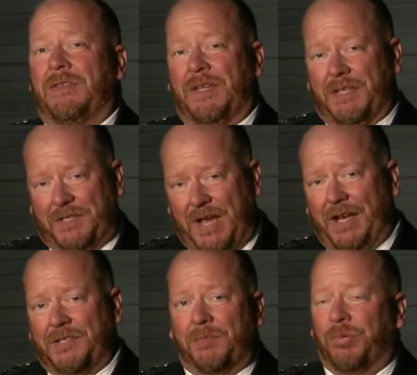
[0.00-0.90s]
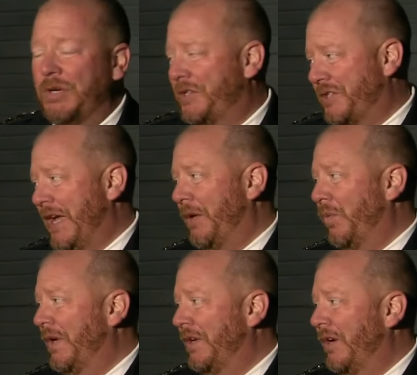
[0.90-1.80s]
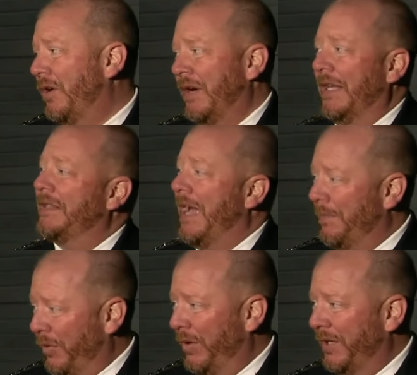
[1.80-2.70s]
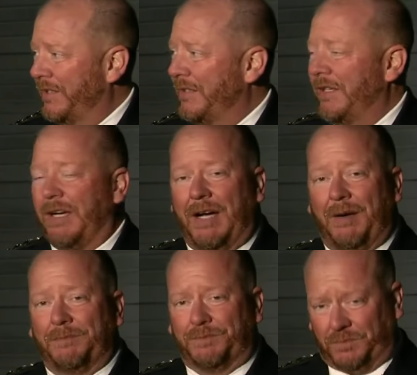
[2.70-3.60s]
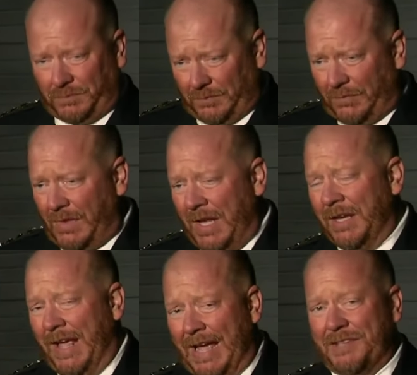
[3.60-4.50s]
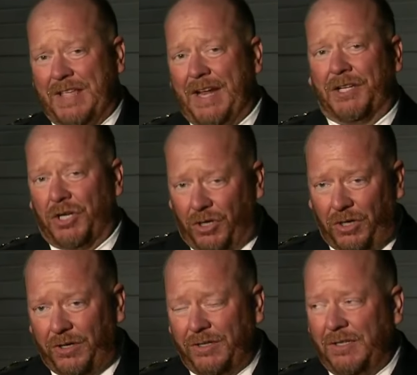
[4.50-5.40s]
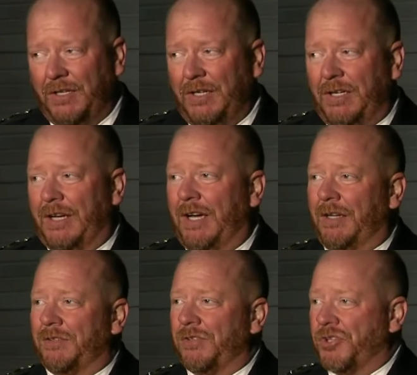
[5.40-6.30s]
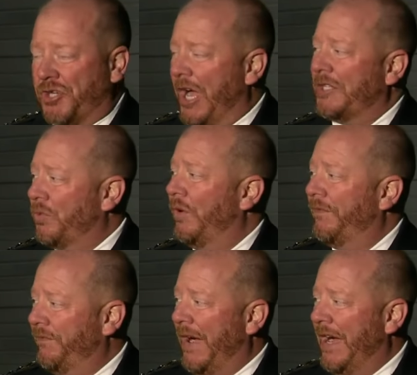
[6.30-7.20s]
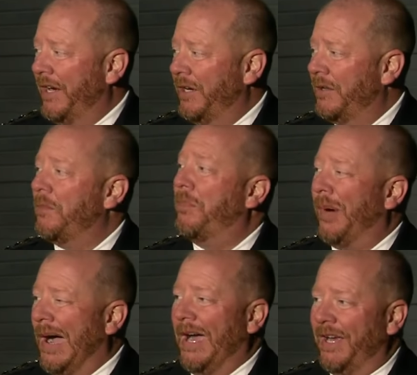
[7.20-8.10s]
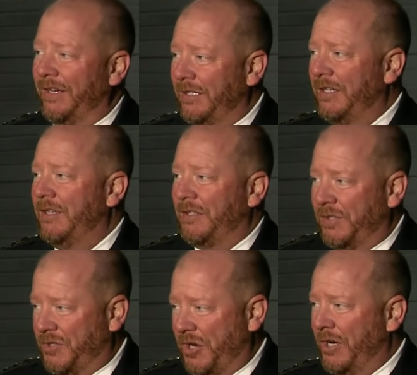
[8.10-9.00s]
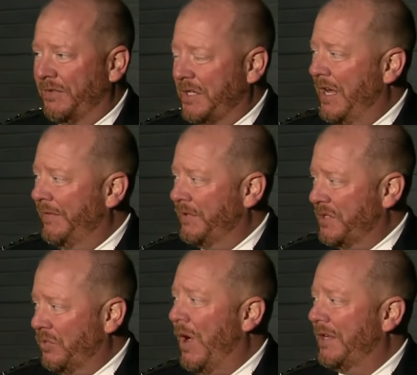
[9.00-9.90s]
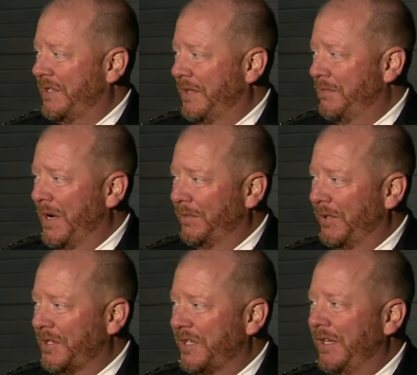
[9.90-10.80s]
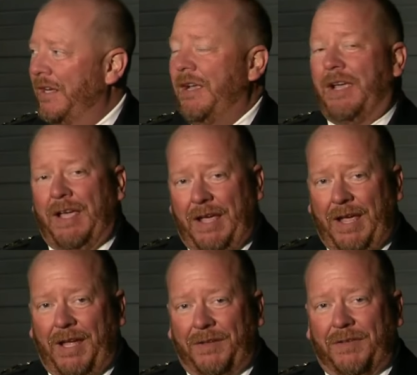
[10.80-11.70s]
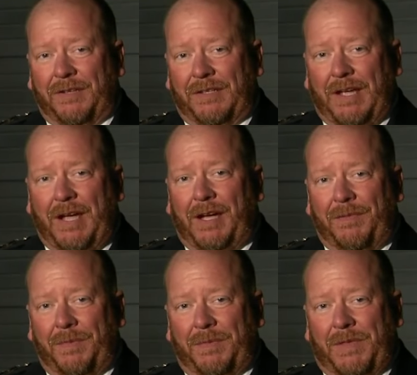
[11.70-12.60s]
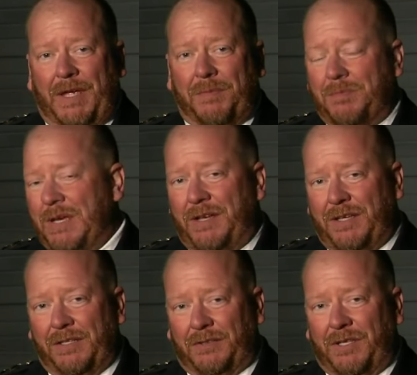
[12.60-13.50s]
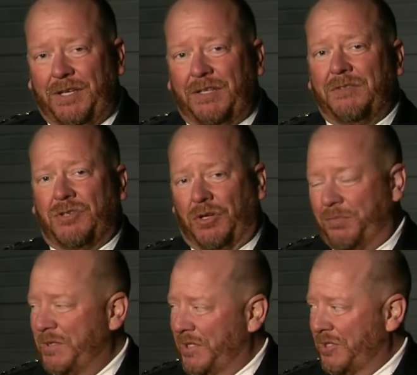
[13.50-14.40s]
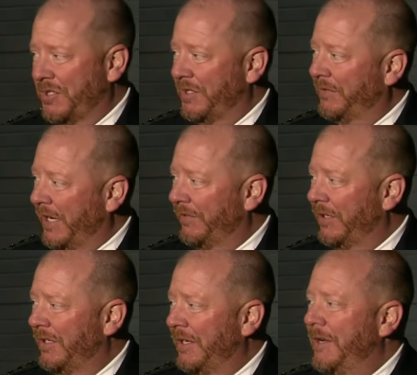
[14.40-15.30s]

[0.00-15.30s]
They decided to breach that window at that point. And as that occurred, shots were fired by the sheriff's office, SWAT team members, and they immediately took positions of cover.